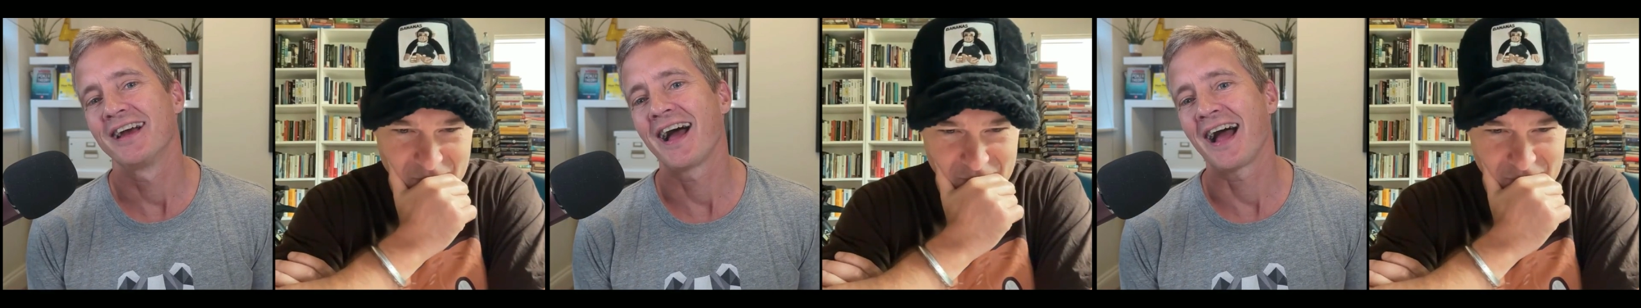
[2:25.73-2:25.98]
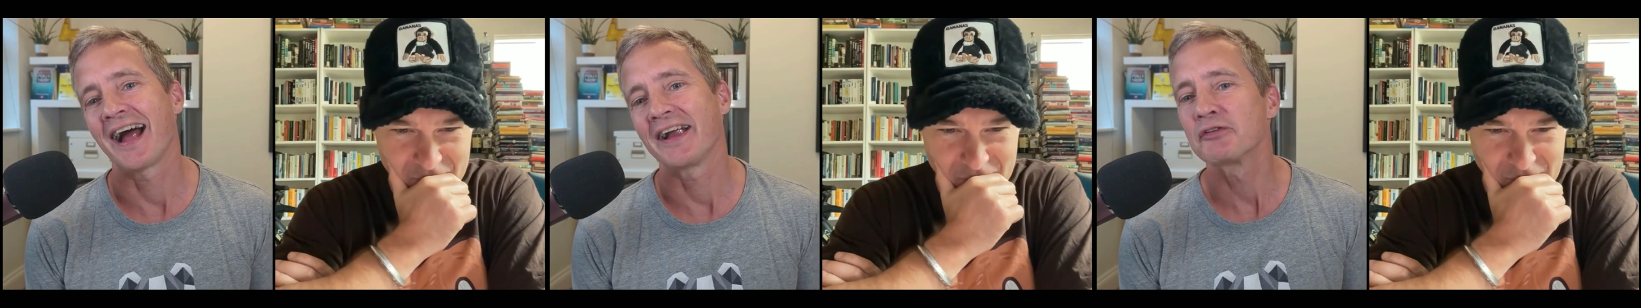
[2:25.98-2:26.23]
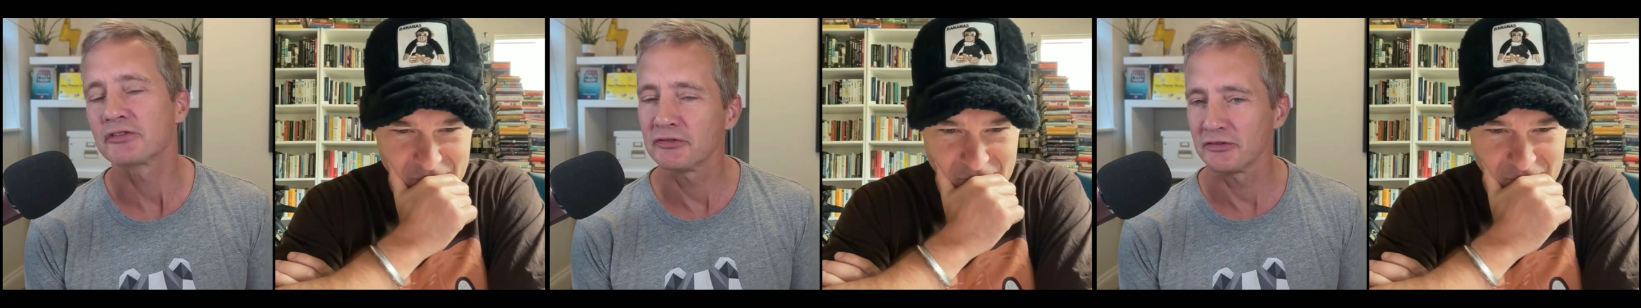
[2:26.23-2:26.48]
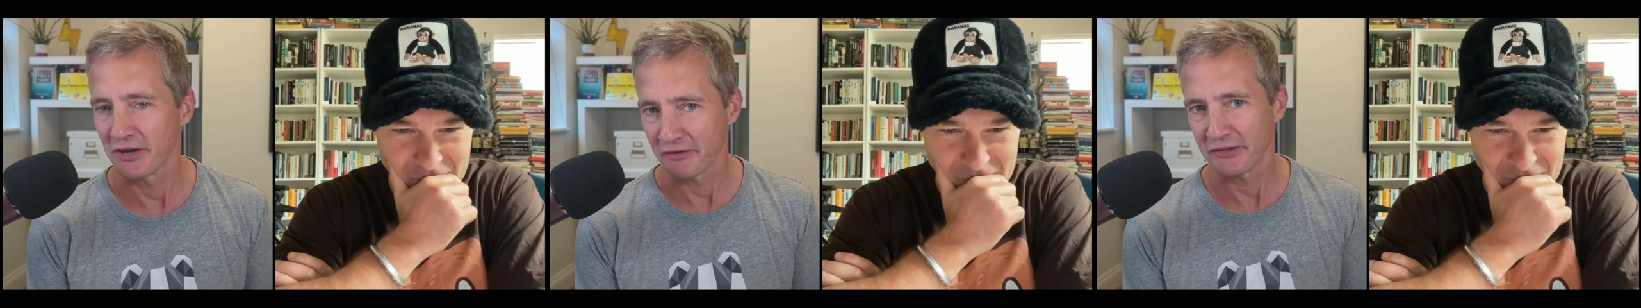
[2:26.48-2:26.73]
Speaker 1: It was
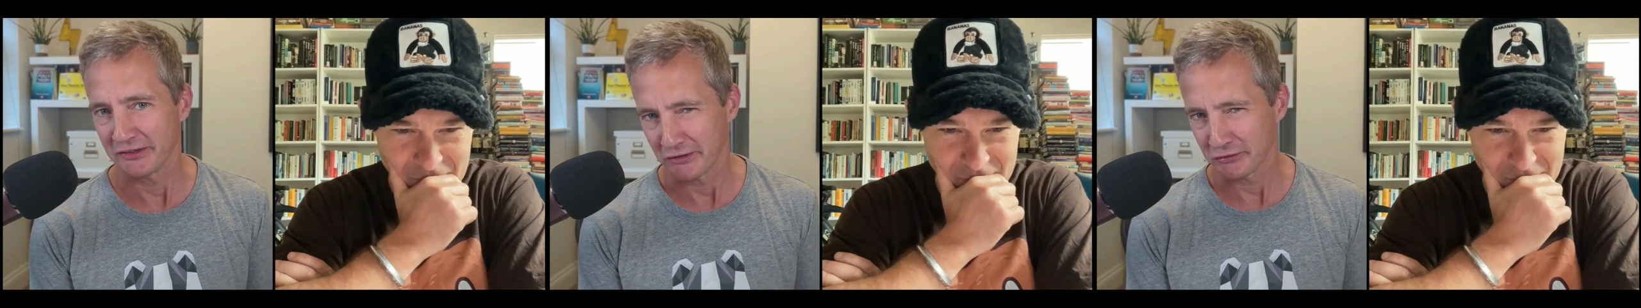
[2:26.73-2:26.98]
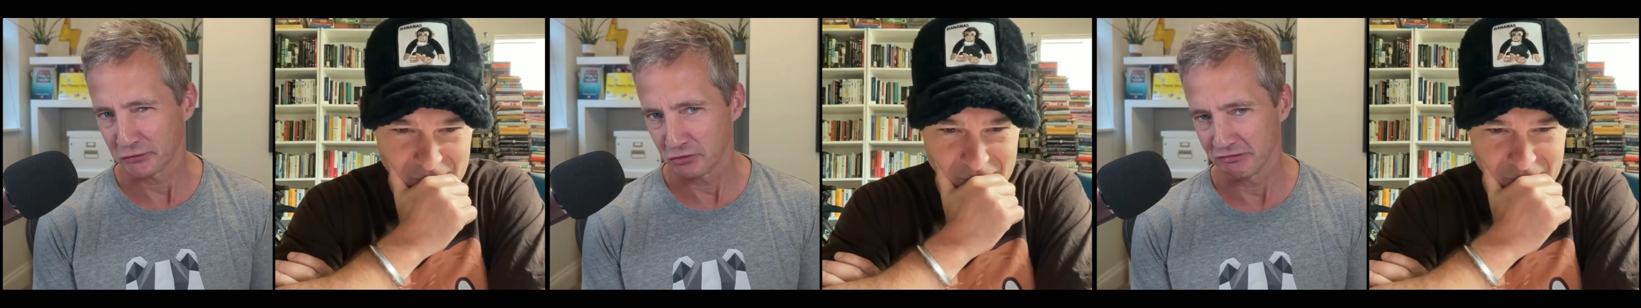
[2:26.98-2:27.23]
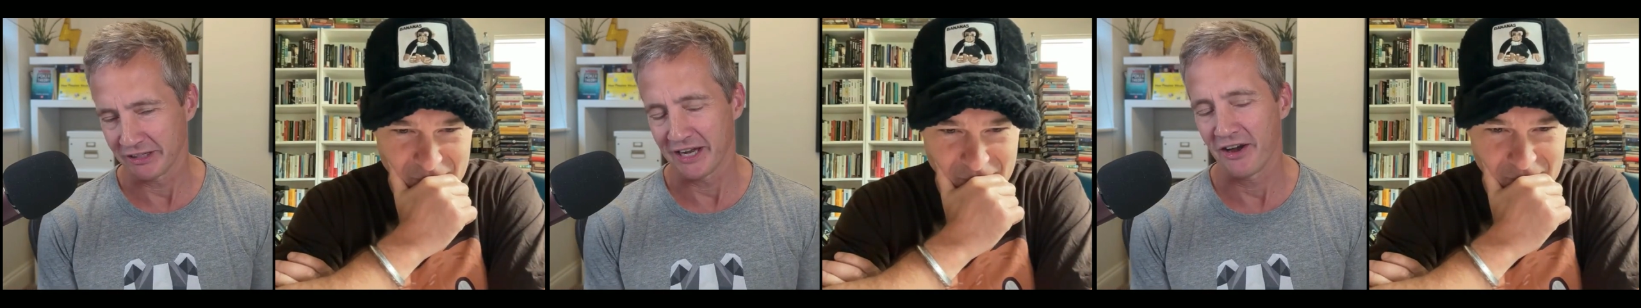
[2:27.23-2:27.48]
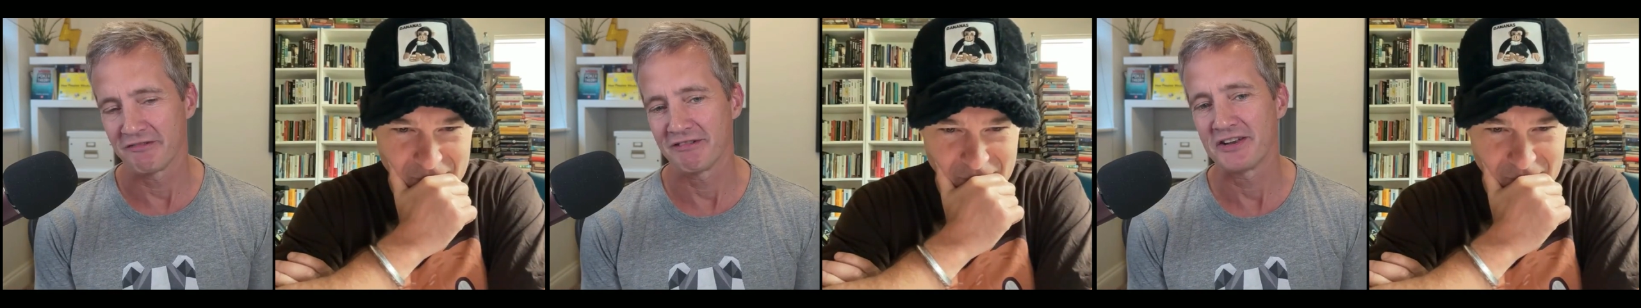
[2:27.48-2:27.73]
sort of nothing of the sort, really.
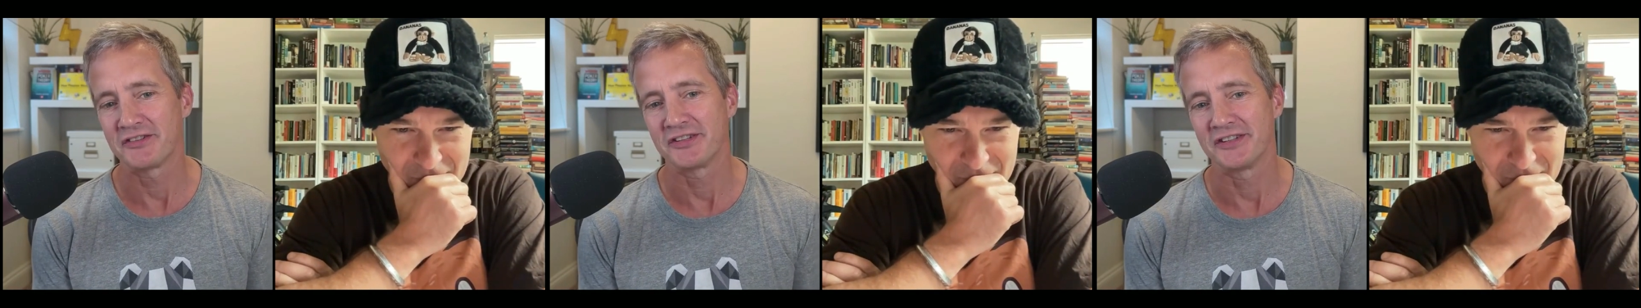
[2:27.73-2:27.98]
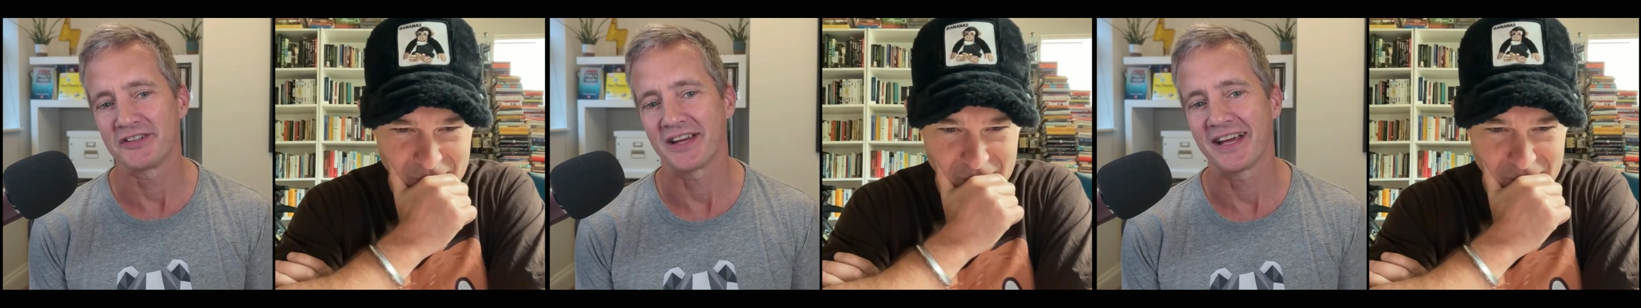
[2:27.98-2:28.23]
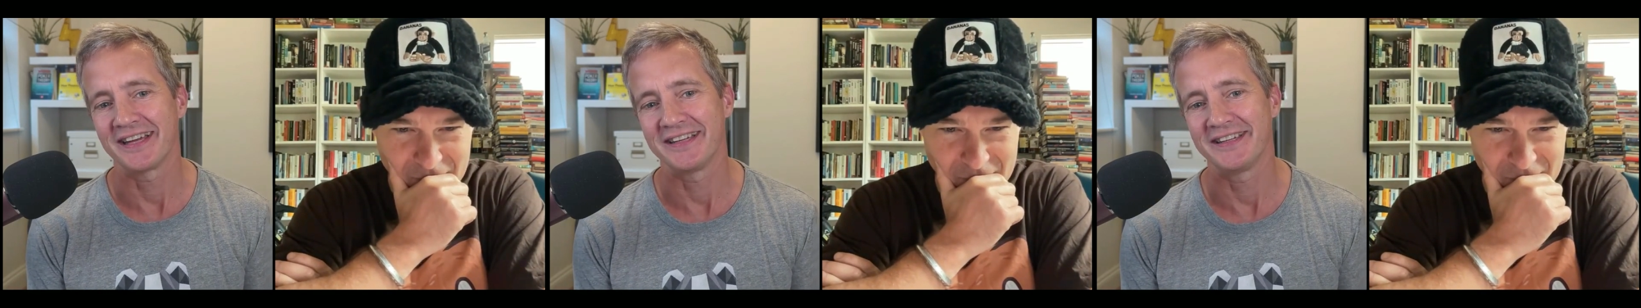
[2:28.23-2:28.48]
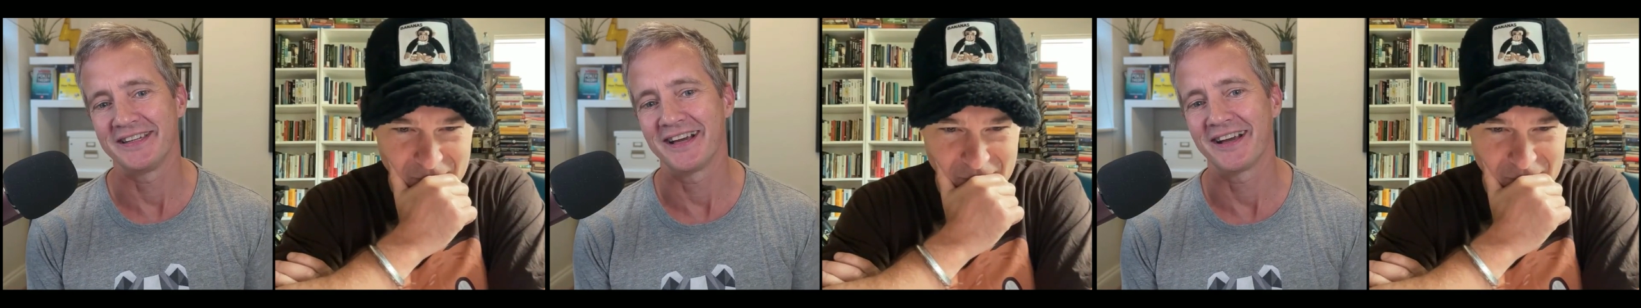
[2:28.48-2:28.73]
I rented
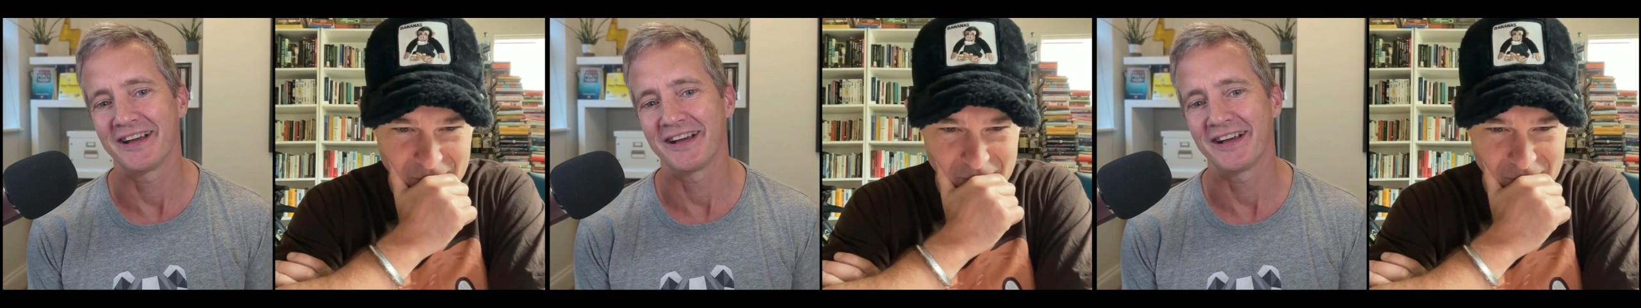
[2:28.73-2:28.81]
a